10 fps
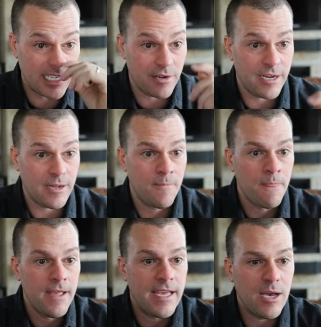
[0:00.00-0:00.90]
area.
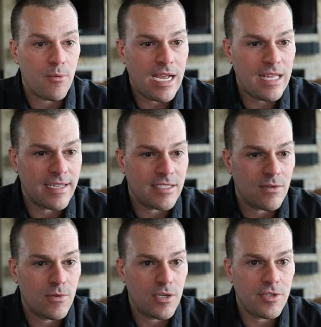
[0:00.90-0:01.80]
And what I like to
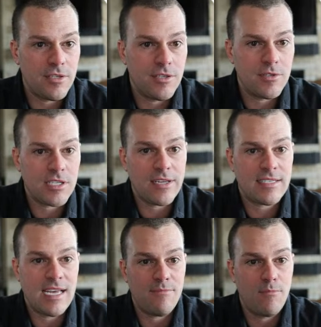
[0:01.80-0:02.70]
really do is I like
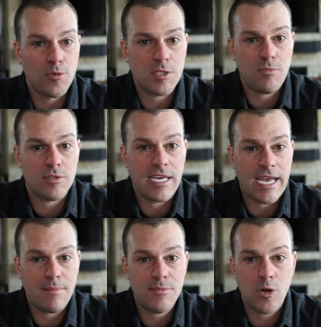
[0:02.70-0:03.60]
to have multiple
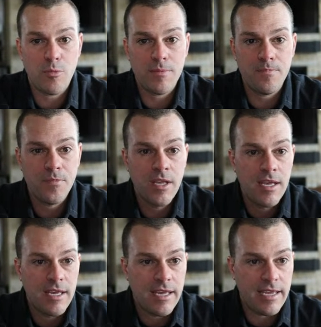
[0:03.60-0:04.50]
tabs open.
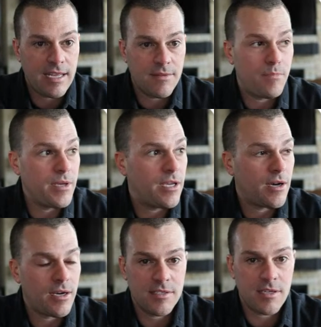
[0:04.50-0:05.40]
And
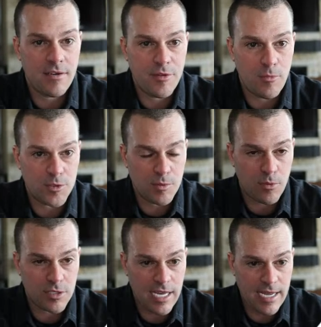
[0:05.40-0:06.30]
because of the
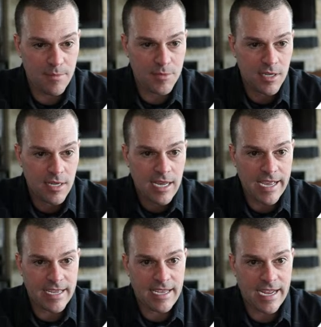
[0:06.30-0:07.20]
multiple tabs, I
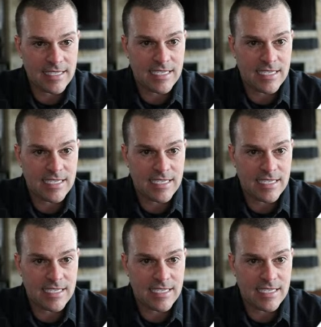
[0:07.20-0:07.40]
can kind of